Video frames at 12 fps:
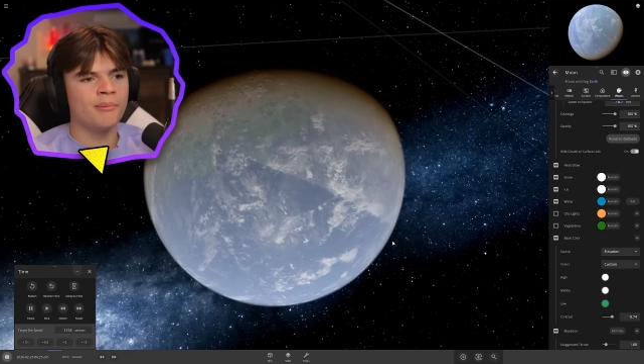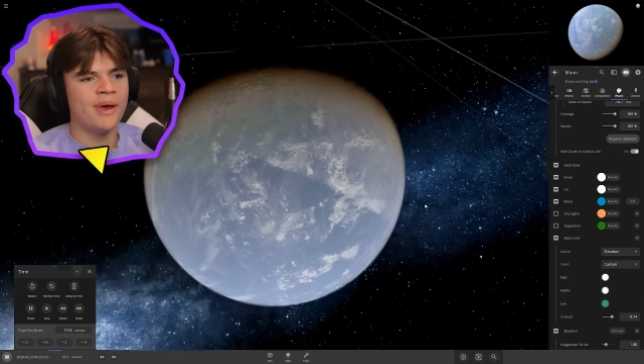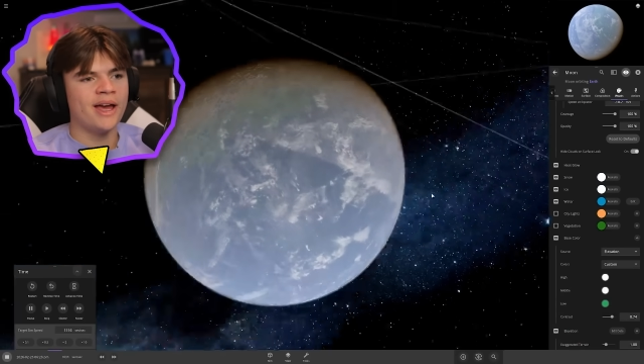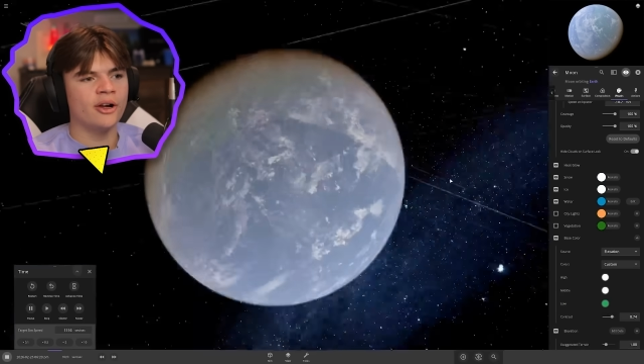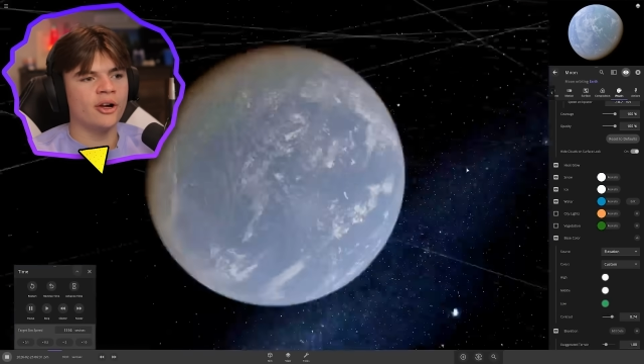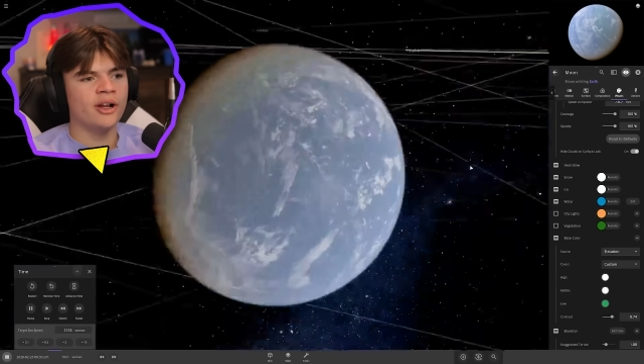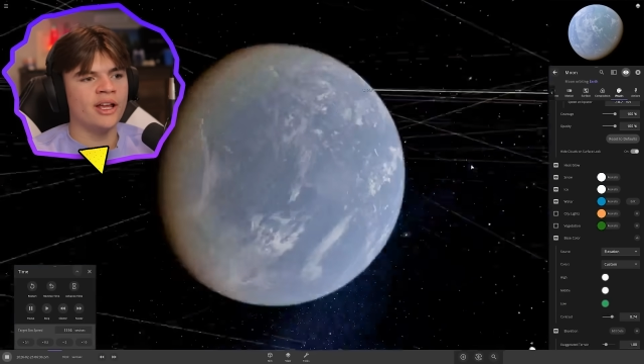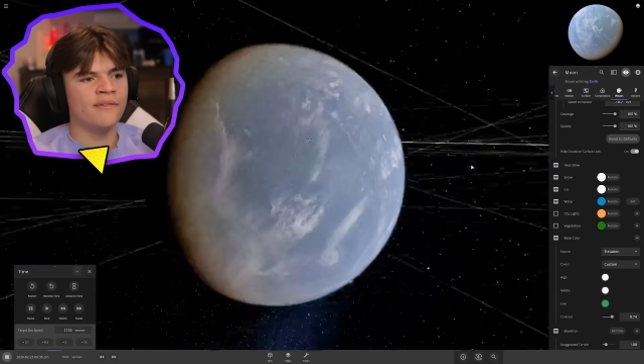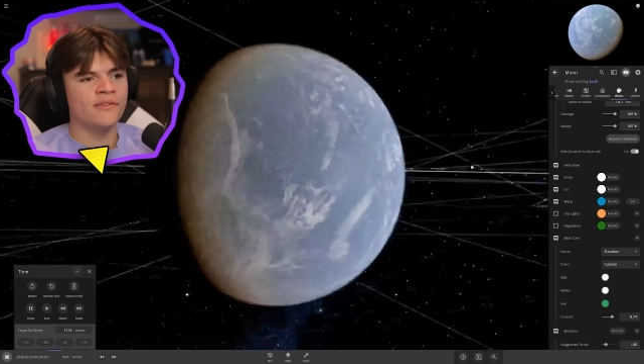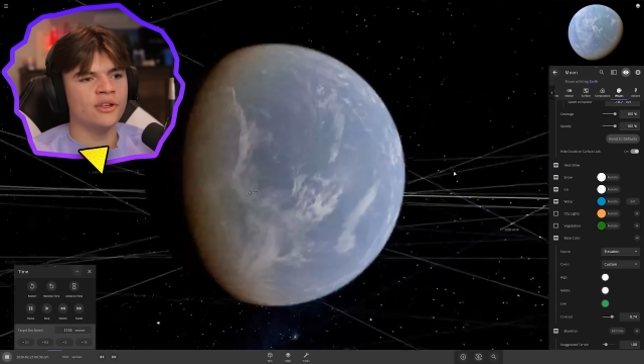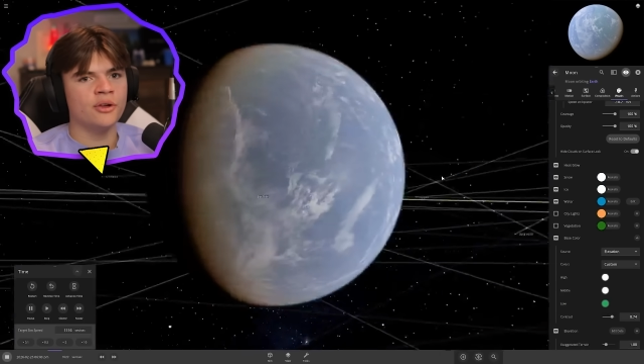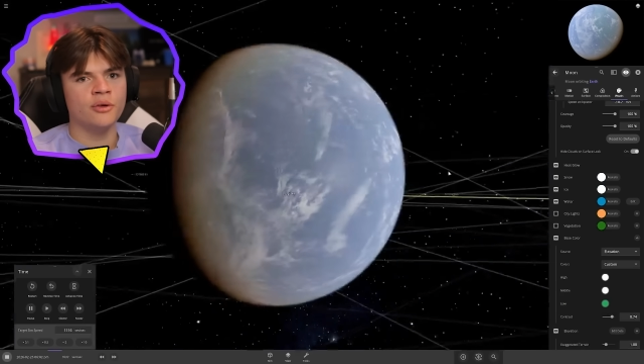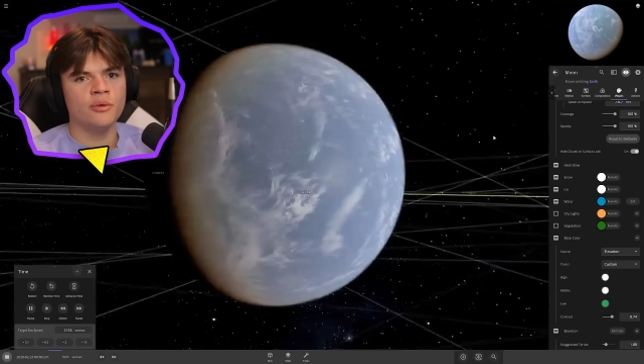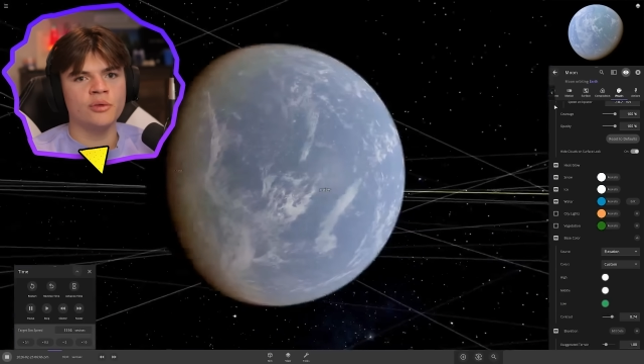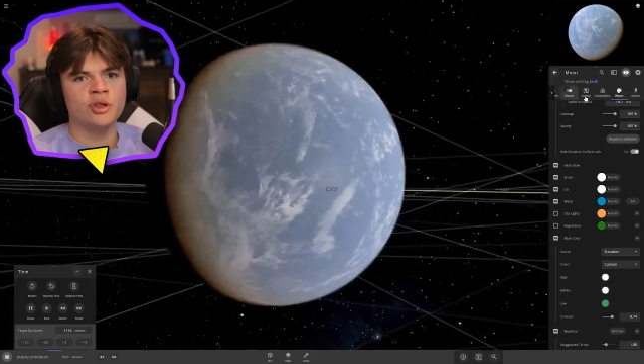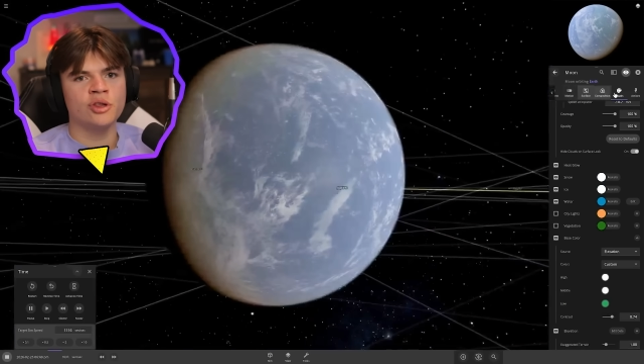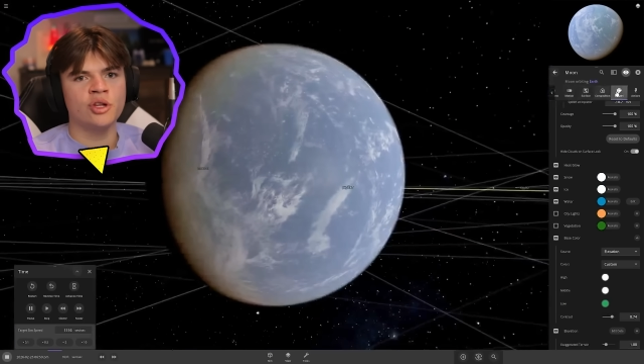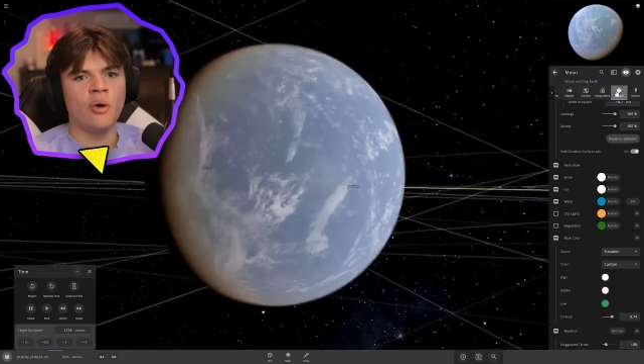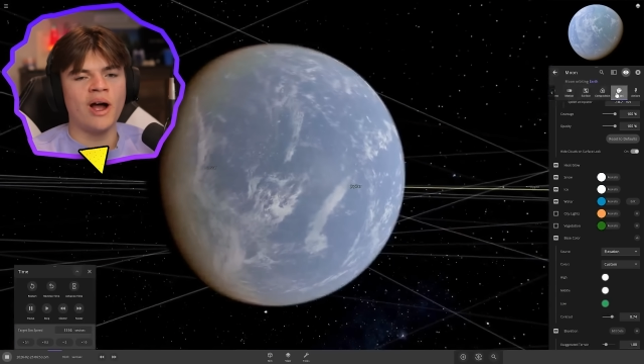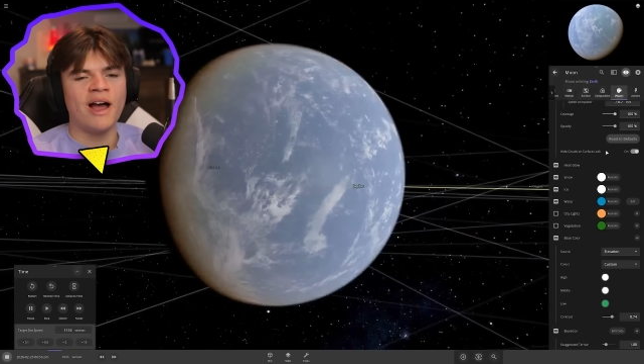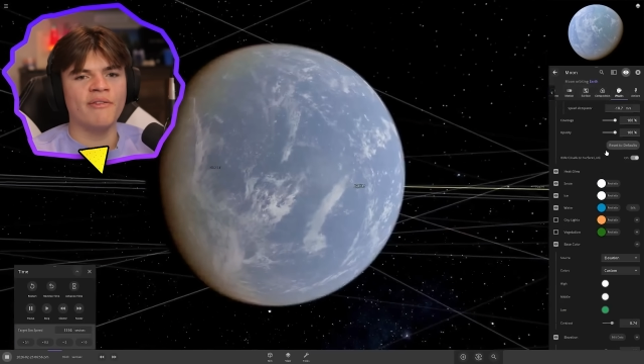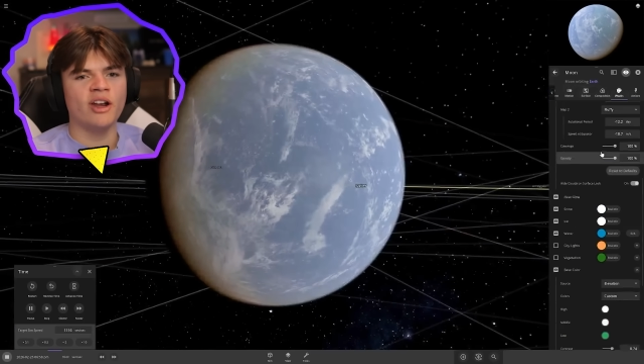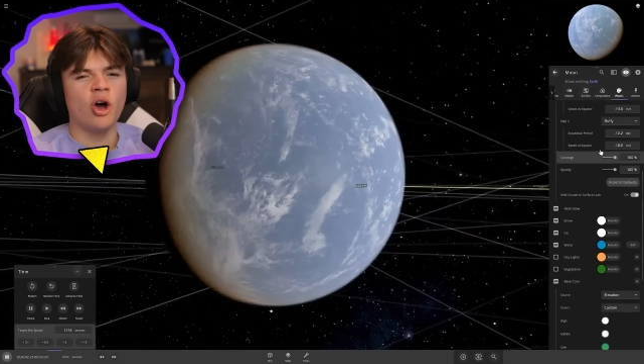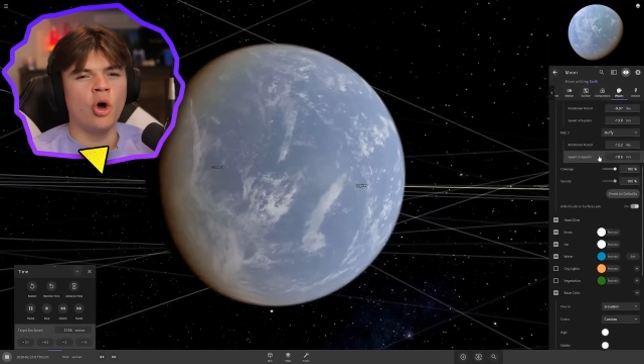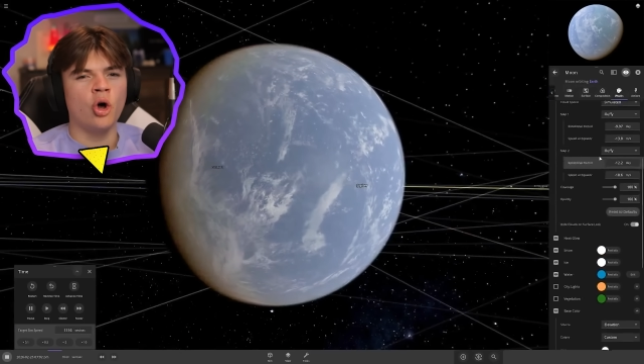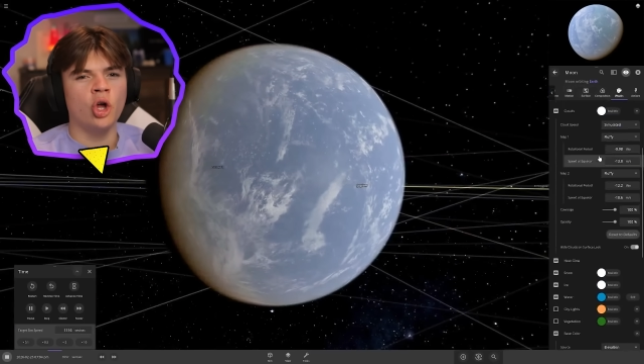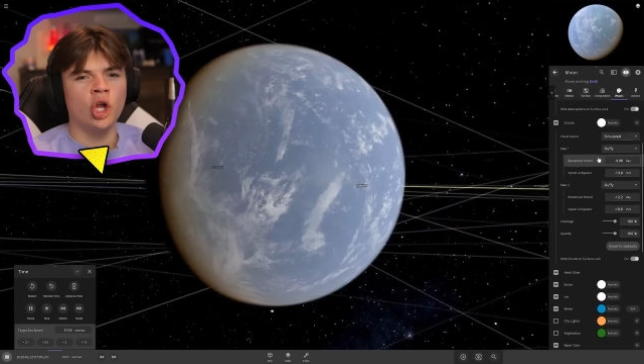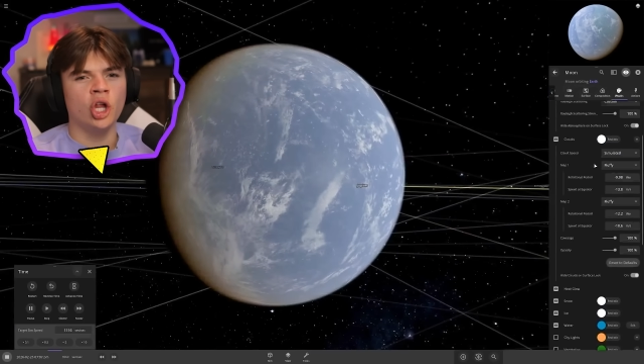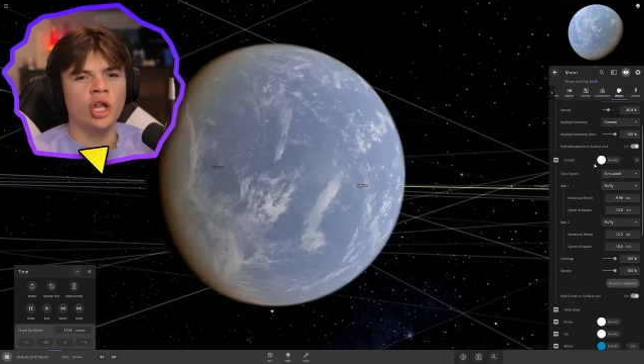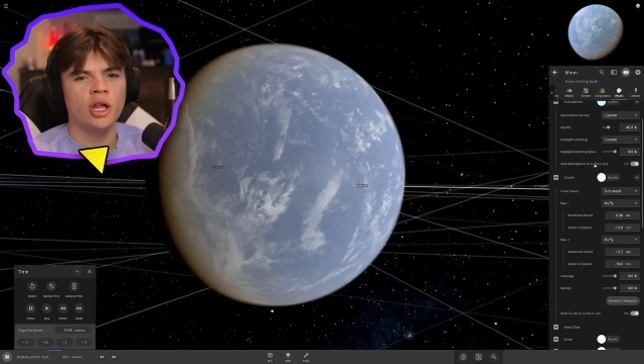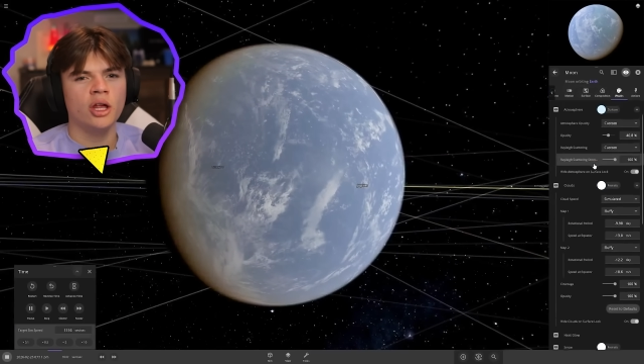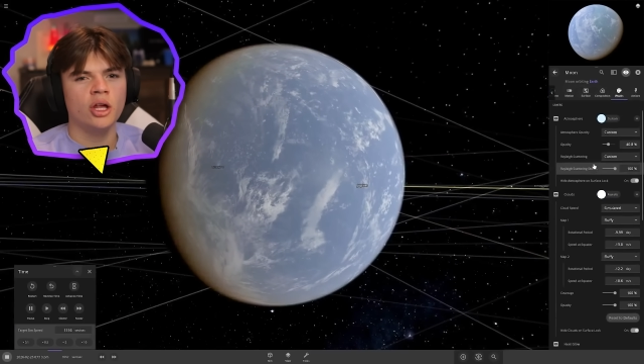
better if you don't have it all